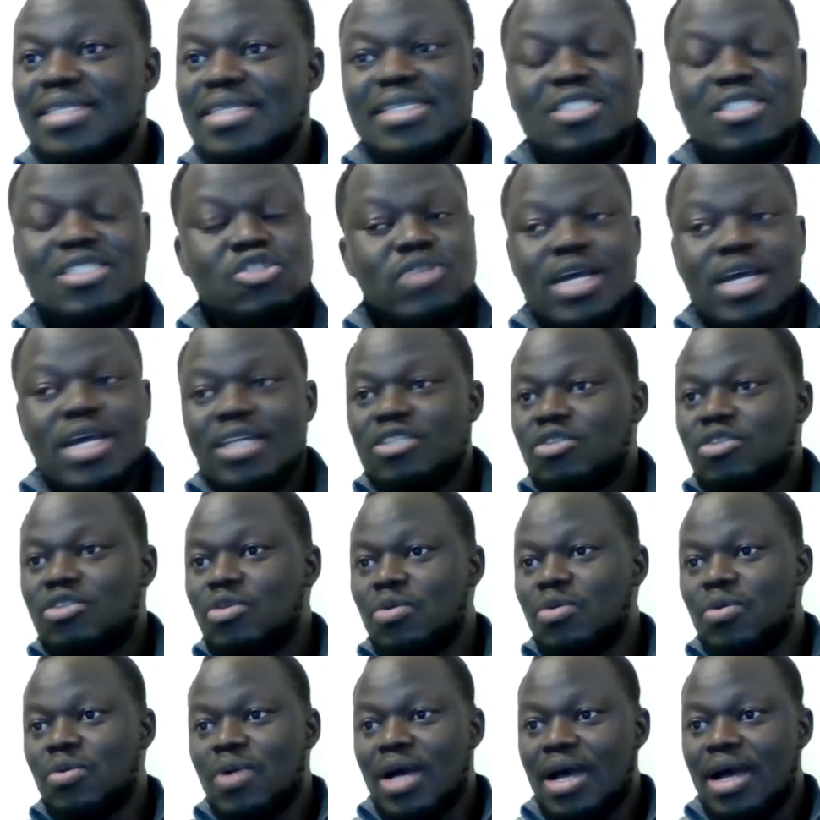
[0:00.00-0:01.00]
just try
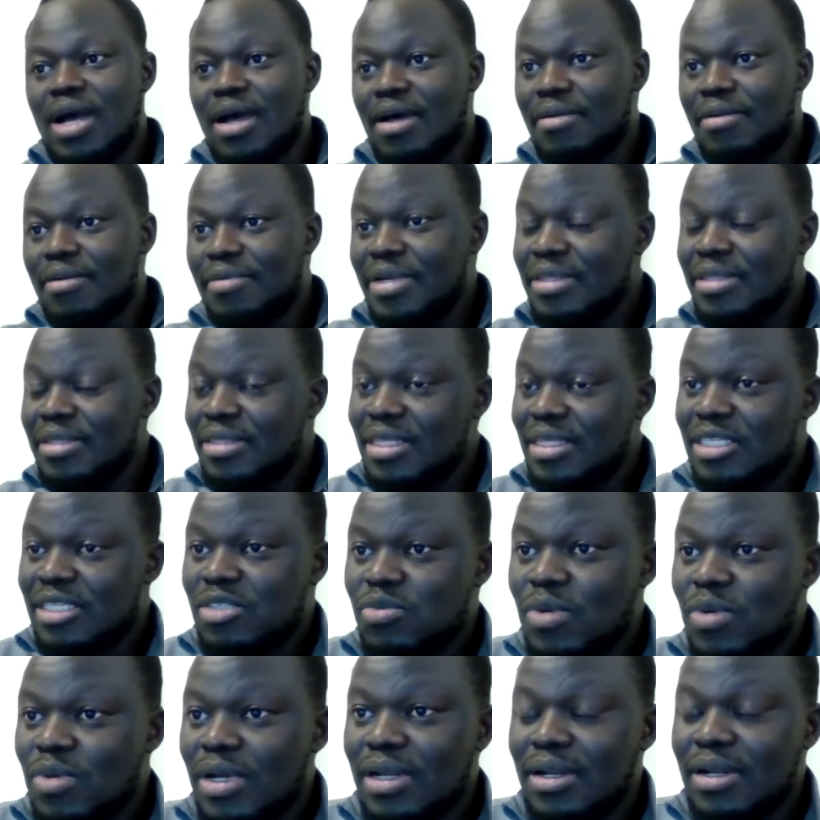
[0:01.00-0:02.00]
to read
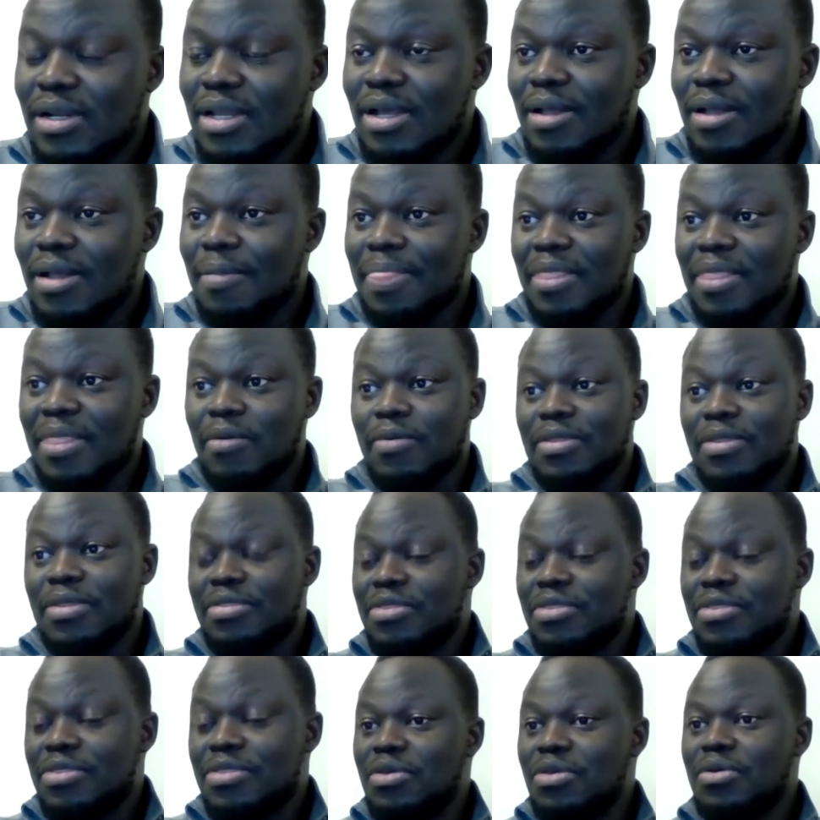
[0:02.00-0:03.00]
this one
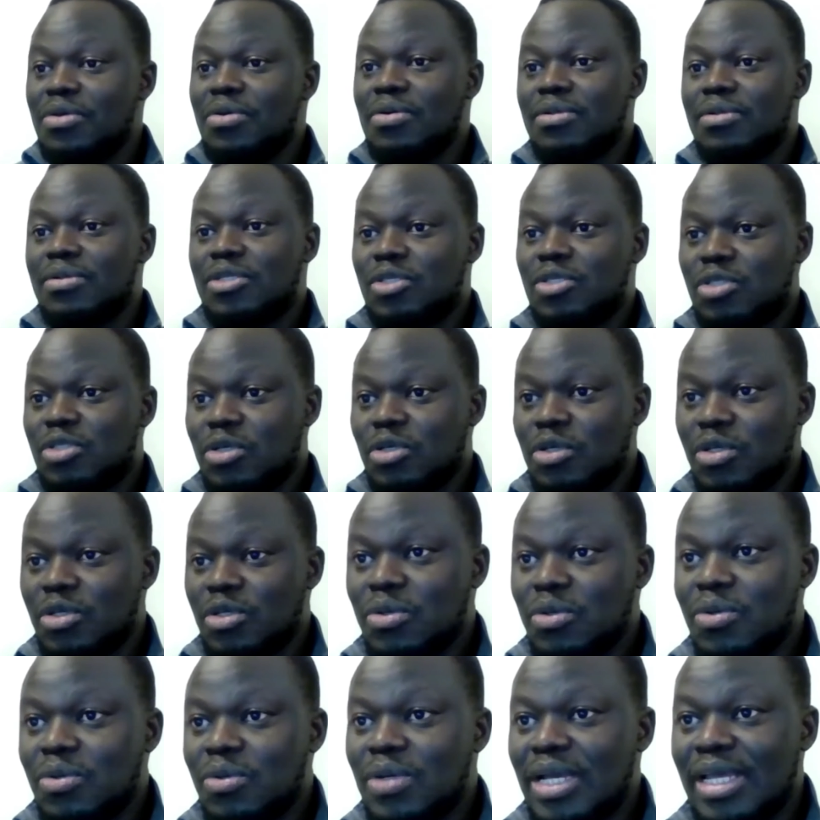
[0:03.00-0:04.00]
with you to
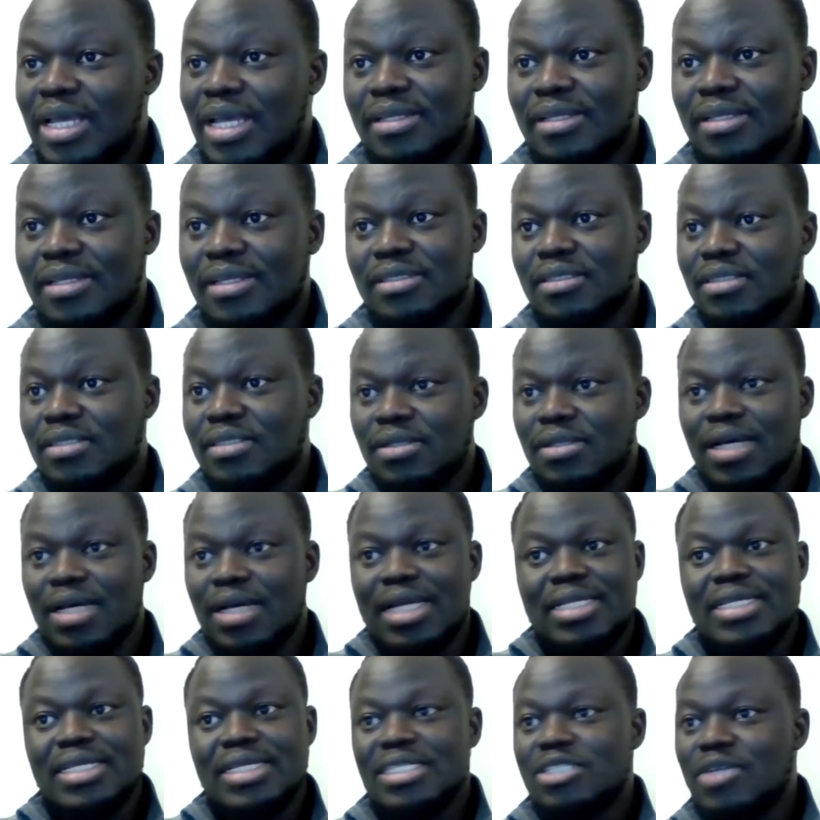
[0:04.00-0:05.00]
you, and so
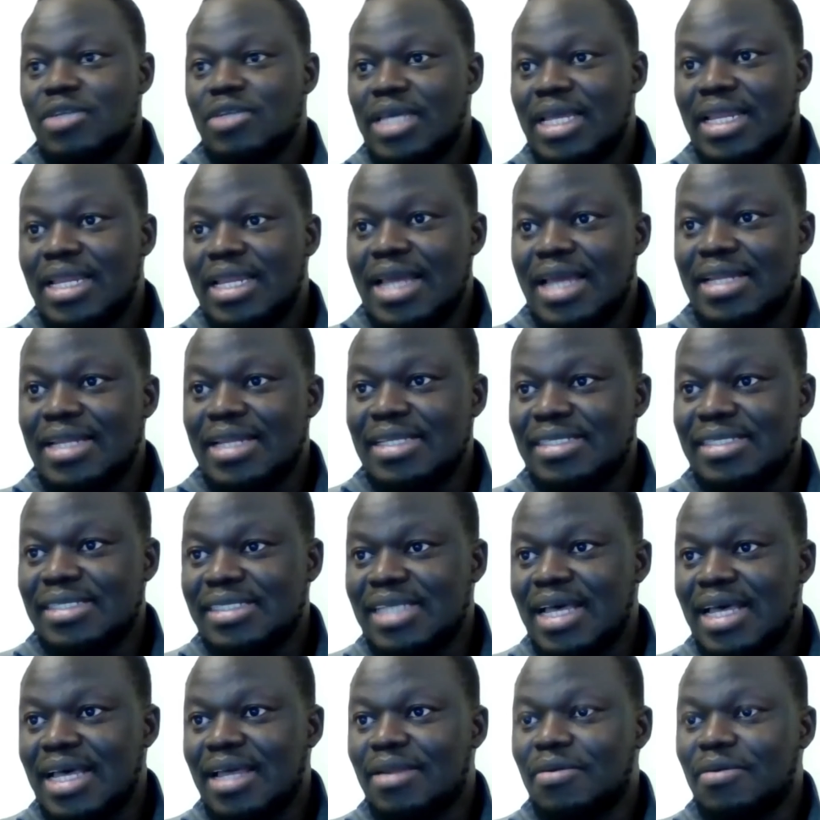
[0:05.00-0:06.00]
at least you can
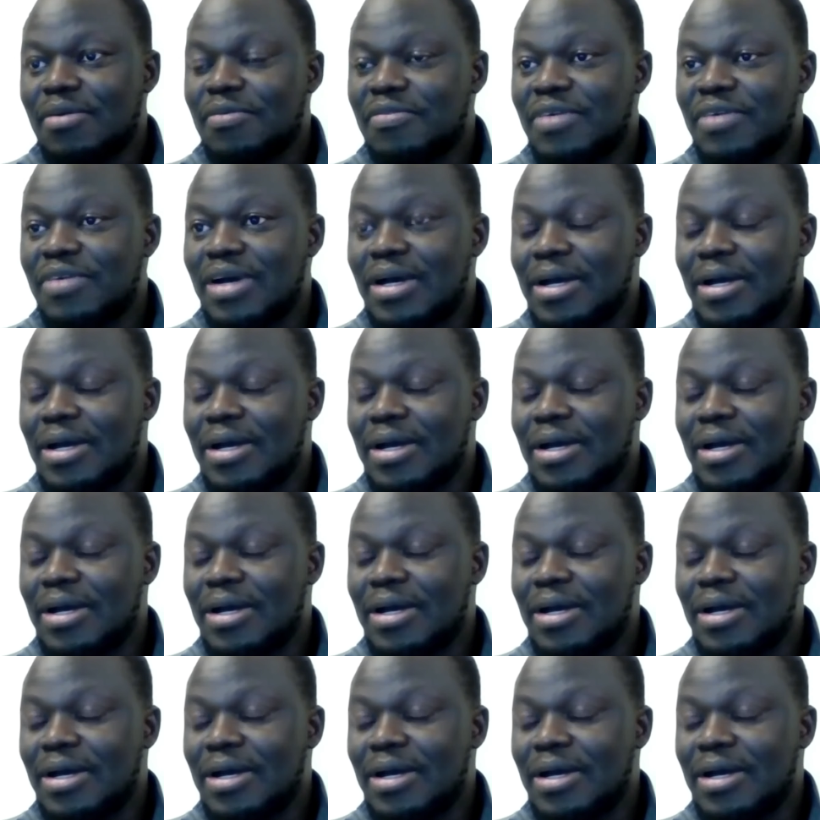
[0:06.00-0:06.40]
understand of